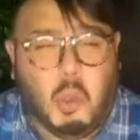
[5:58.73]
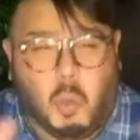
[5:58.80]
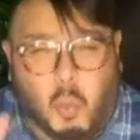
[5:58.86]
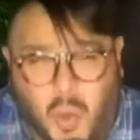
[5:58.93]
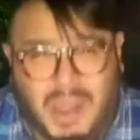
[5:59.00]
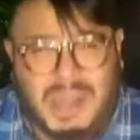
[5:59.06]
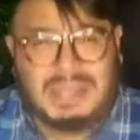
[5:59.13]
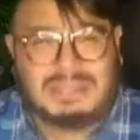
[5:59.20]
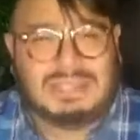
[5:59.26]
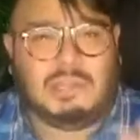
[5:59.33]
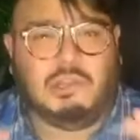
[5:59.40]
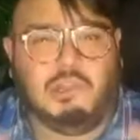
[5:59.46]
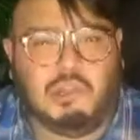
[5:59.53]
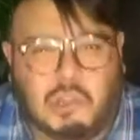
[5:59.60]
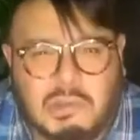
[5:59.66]
What does it
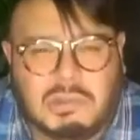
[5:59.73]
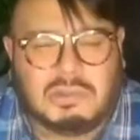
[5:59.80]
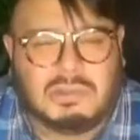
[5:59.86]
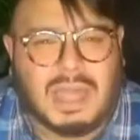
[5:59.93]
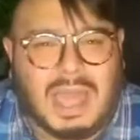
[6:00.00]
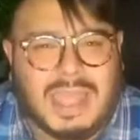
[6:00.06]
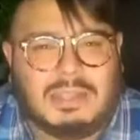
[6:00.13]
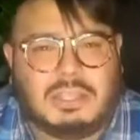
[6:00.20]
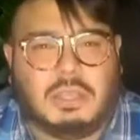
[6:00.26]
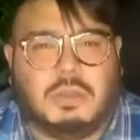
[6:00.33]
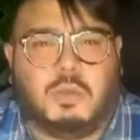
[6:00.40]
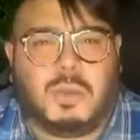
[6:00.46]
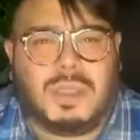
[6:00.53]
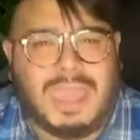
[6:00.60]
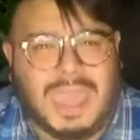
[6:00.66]
look like to
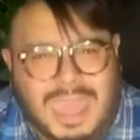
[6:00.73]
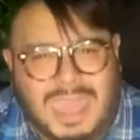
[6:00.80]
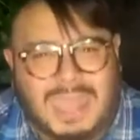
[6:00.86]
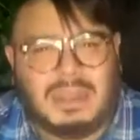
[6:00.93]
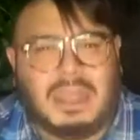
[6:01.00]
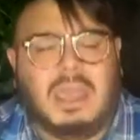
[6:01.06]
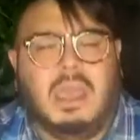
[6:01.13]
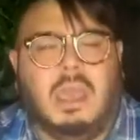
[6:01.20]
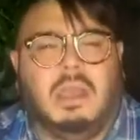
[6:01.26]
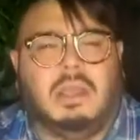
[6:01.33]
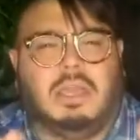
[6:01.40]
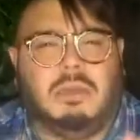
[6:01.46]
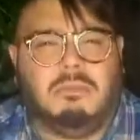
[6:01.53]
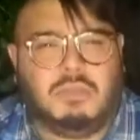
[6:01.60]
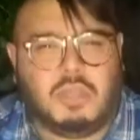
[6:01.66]
create a
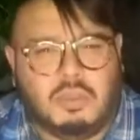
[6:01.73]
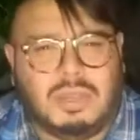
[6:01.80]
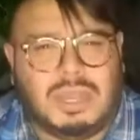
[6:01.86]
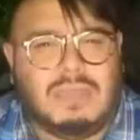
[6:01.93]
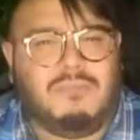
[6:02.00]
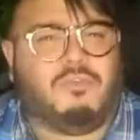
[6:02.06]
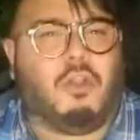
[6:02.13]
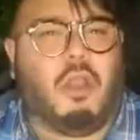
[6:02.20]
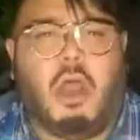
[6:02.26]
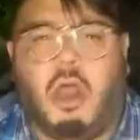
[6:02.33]
community for